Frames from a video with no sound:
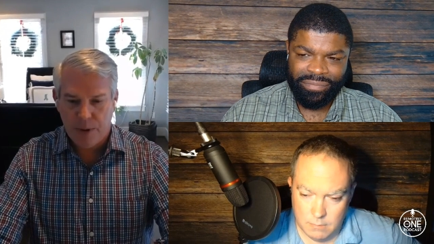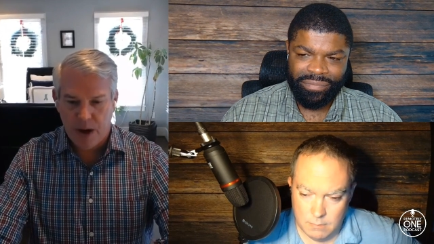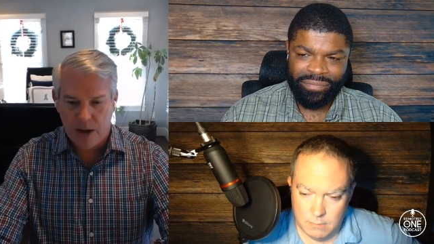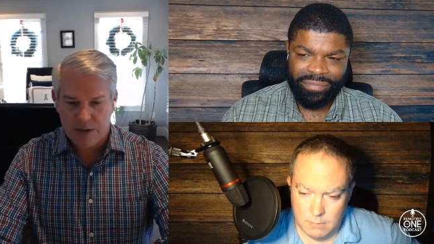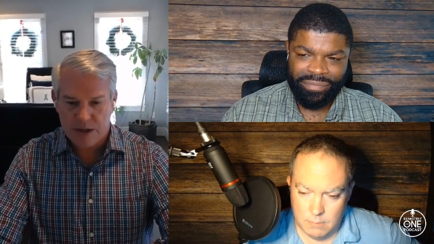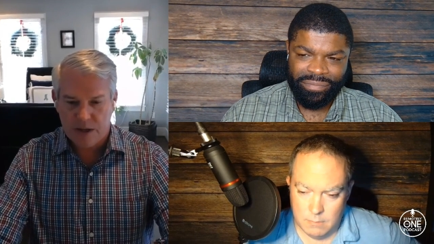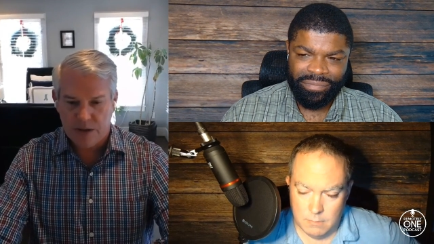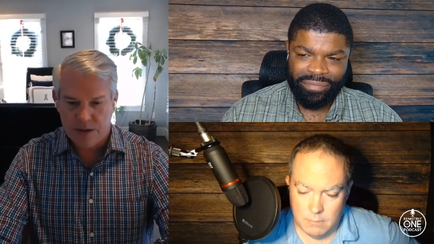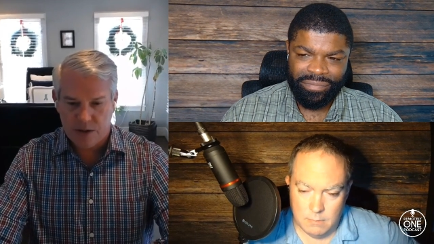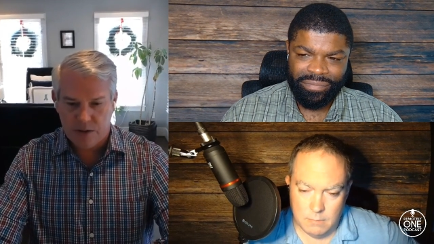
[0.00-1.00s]
Speaker 1: policy
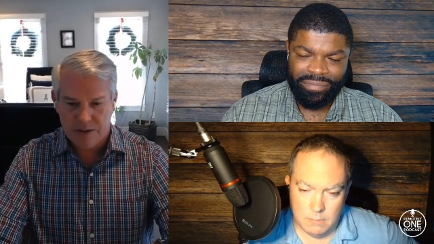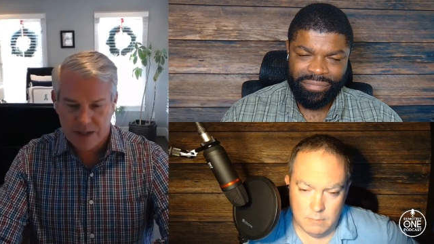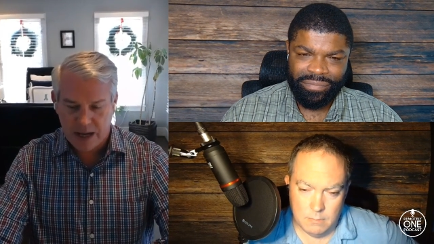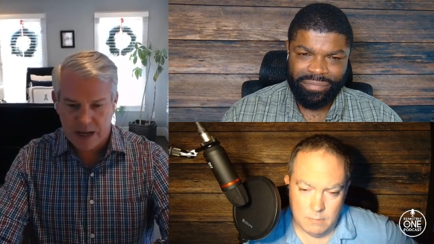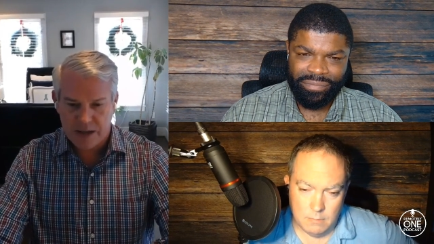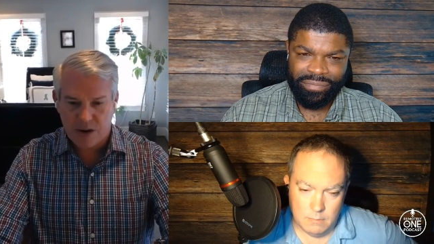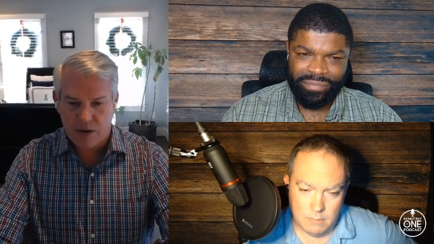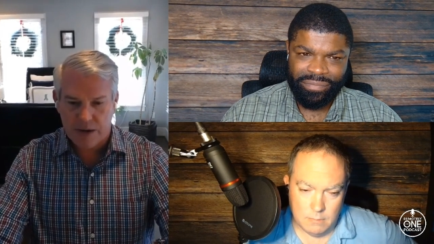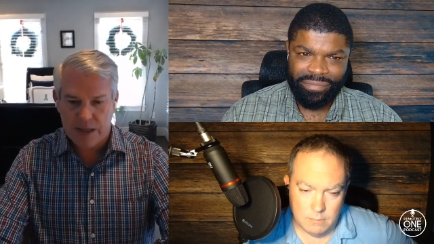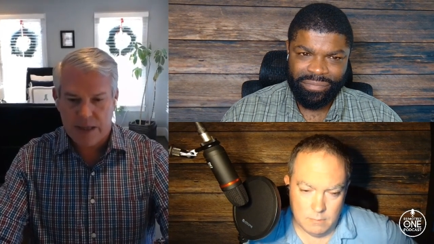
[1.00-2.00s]
on certain days
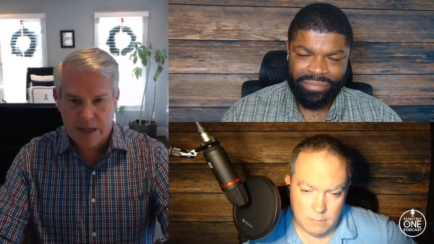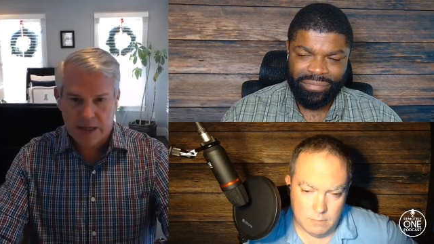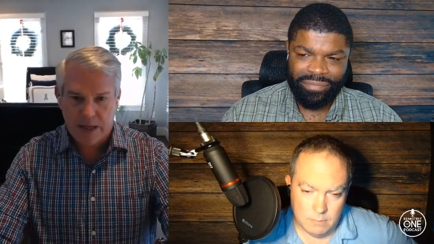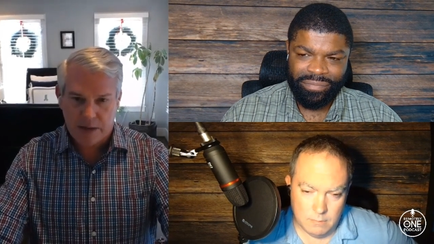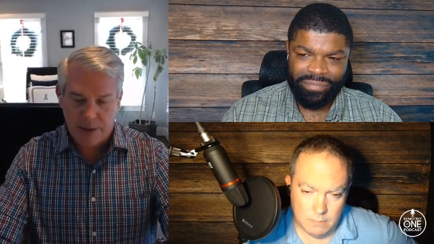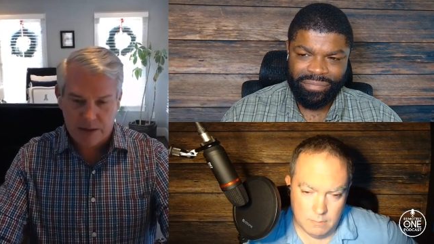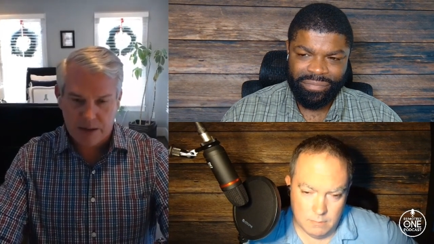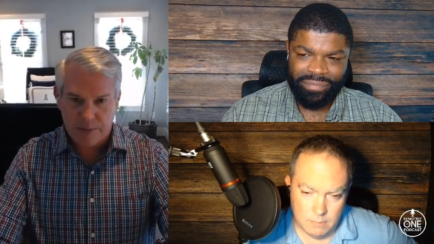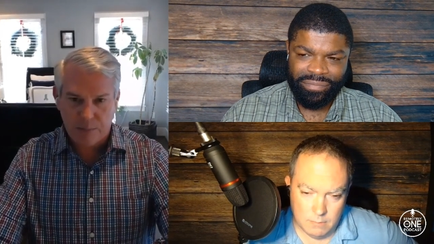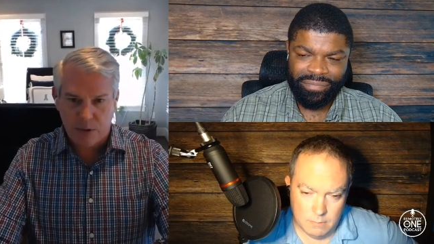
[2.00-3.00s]
are thinking about
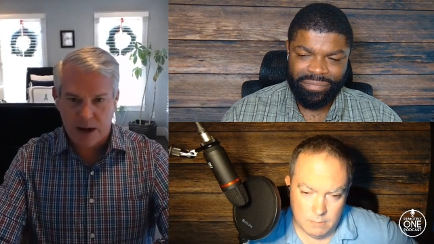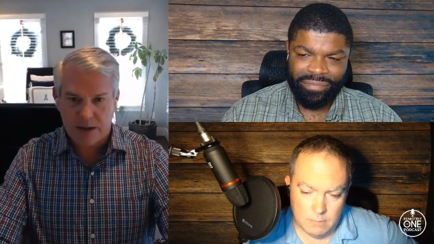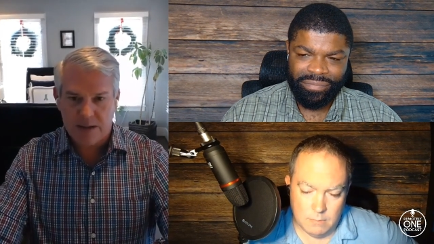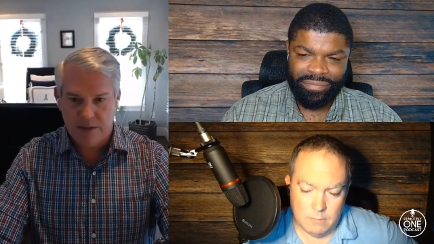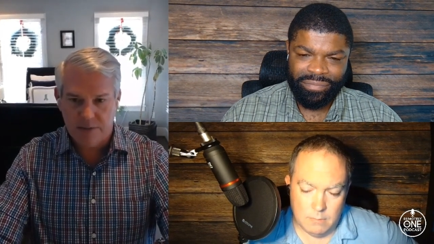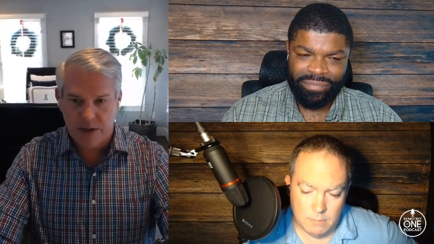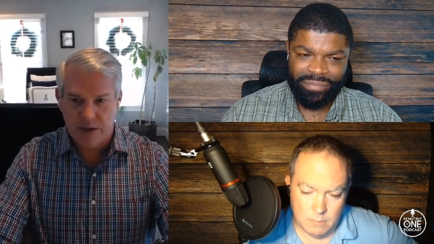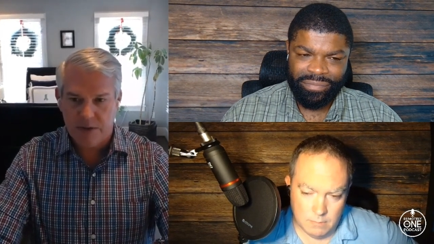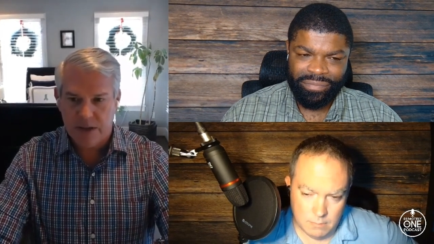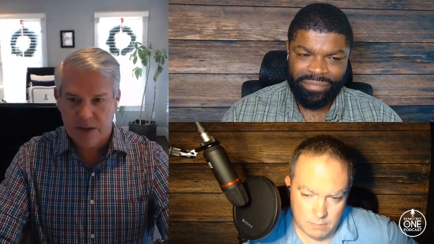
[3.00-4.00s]
the productivity
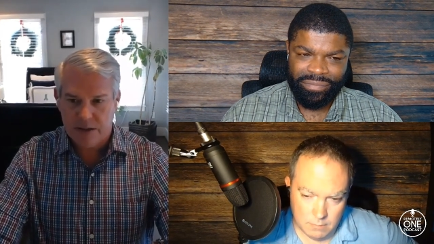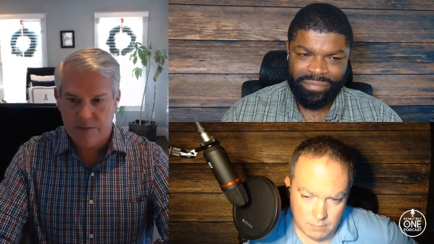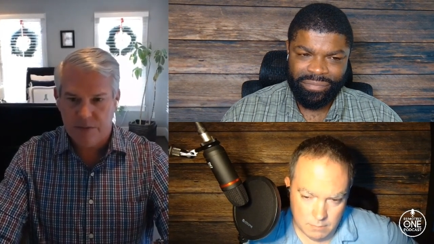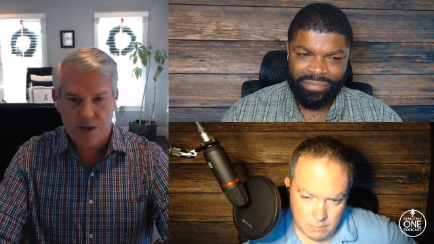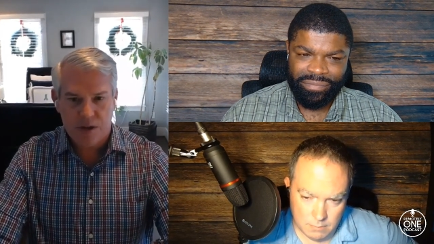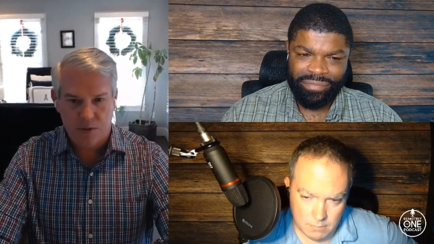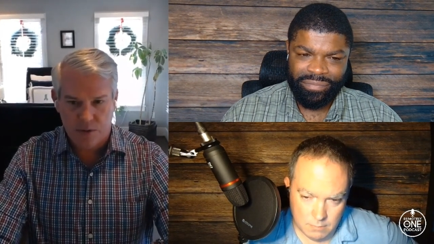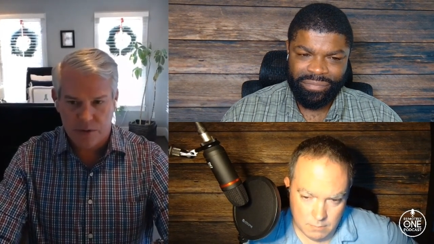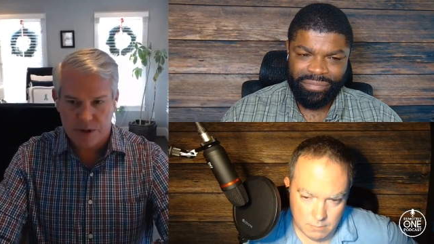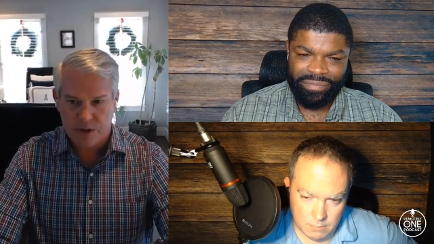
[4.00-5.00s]
of an
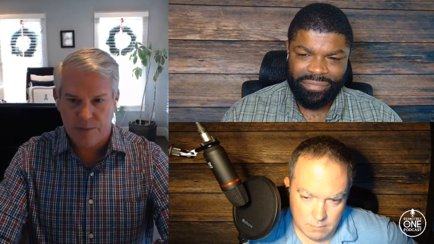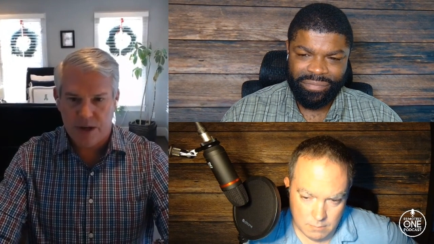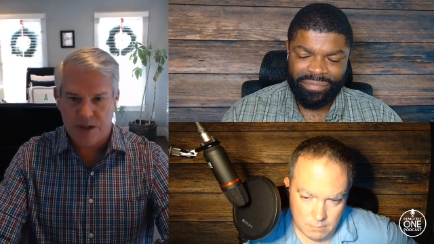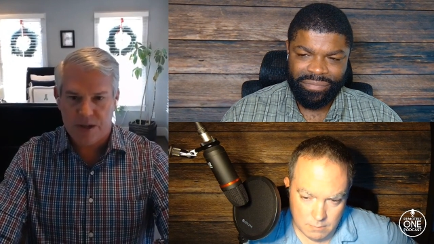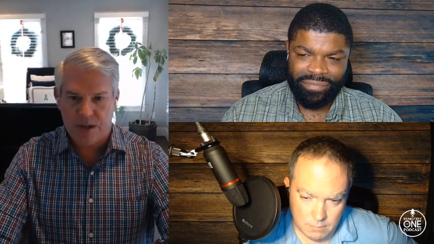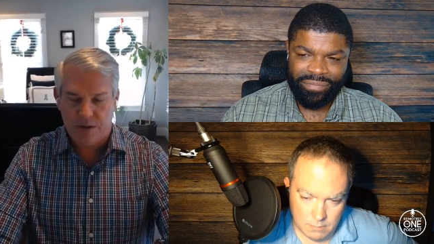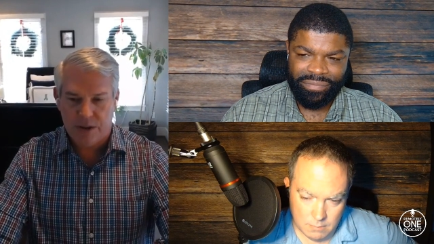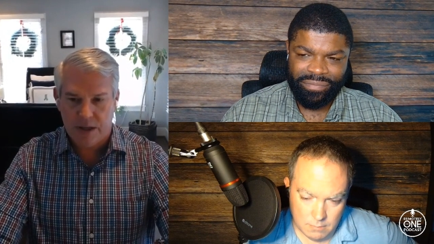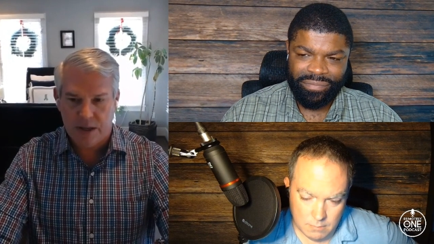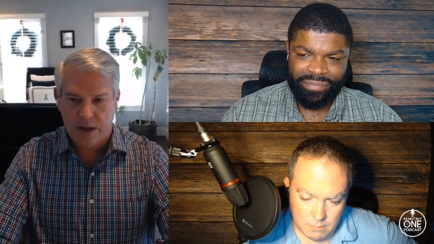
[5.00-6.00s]
individual so much as they're
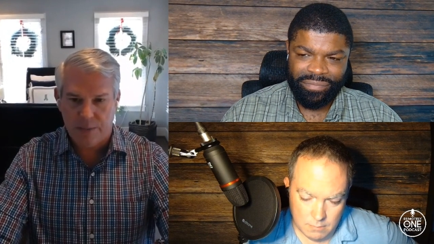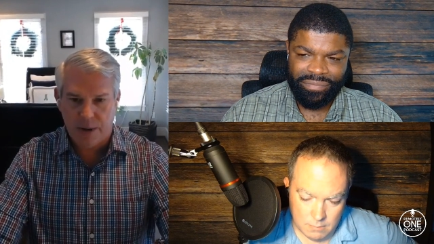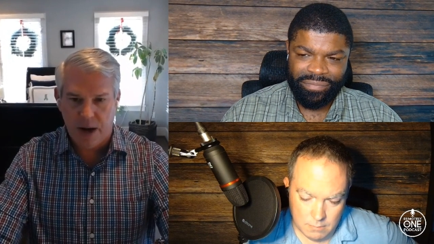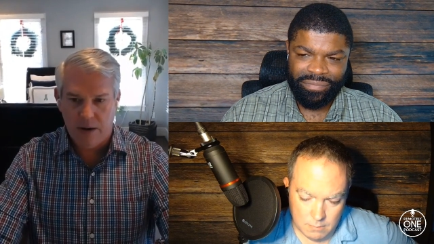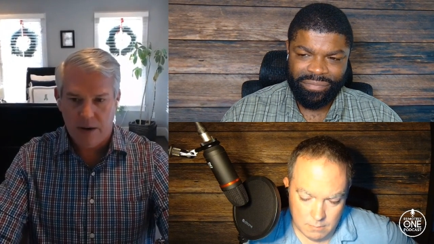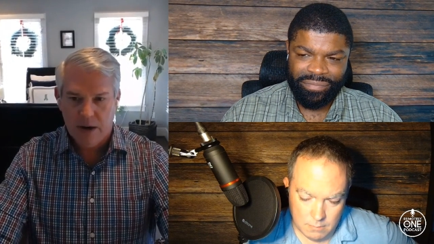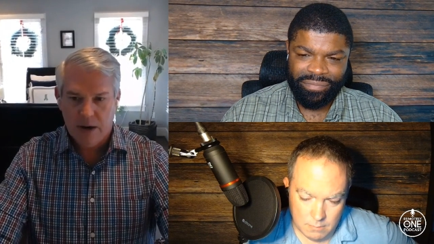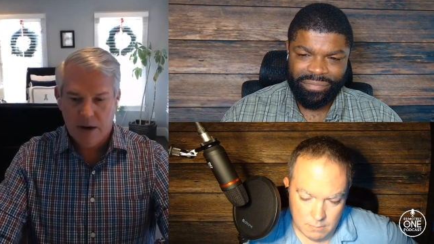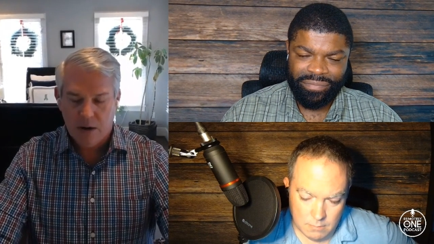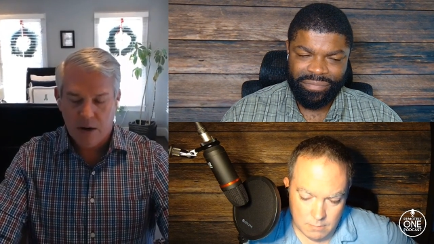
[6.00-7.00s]
thinking about,
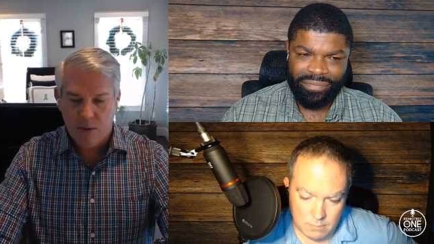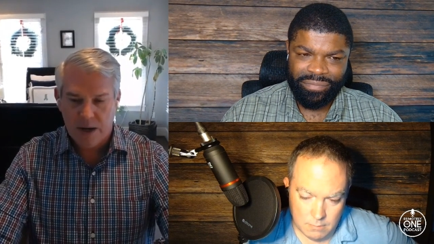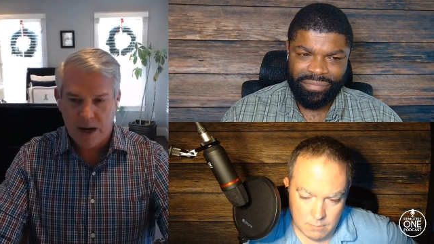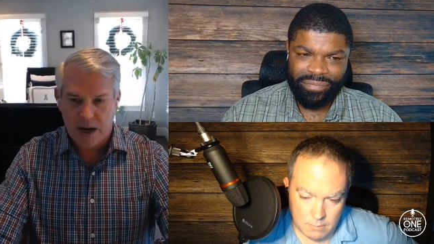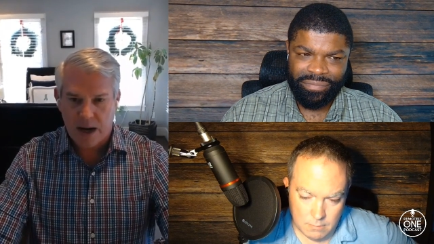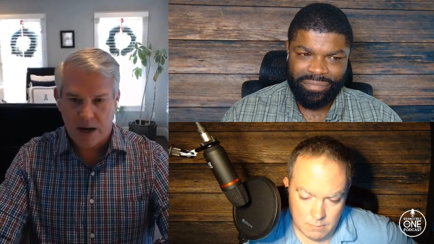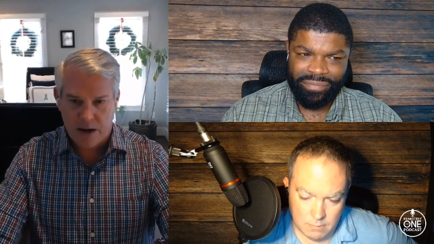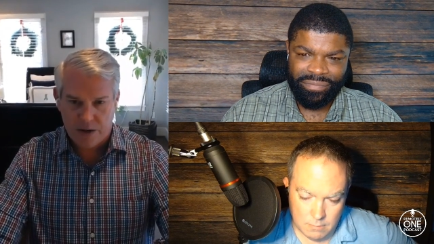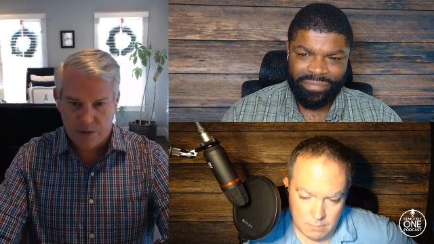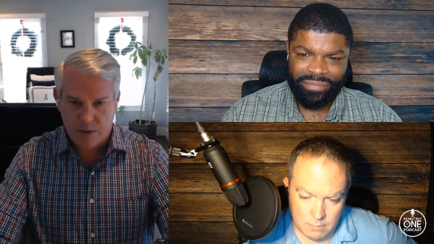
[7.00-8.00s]
oh, we got to hang
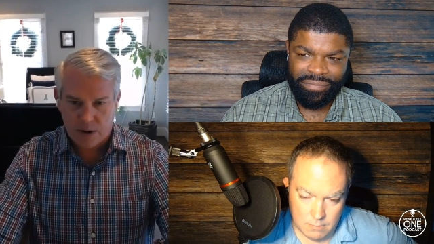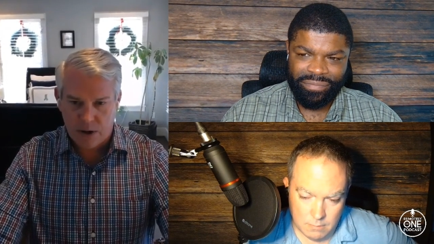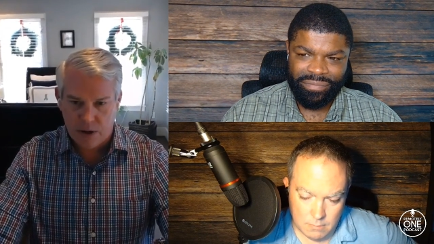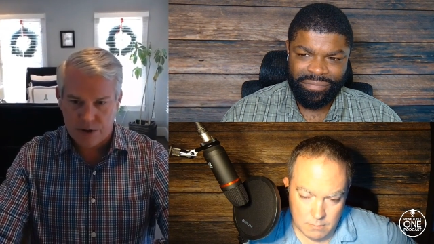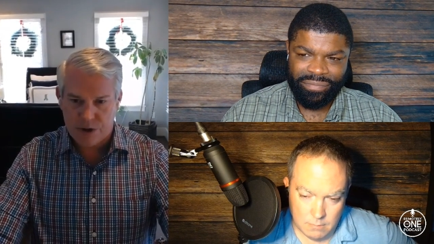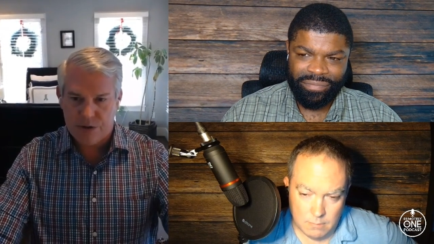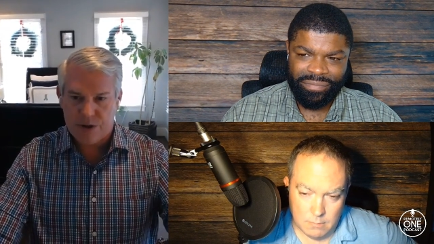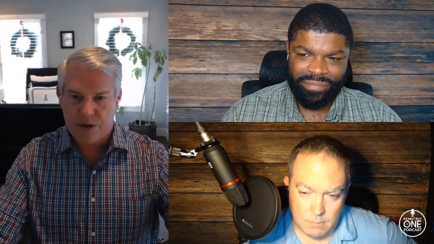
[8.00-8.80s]
on to our culture.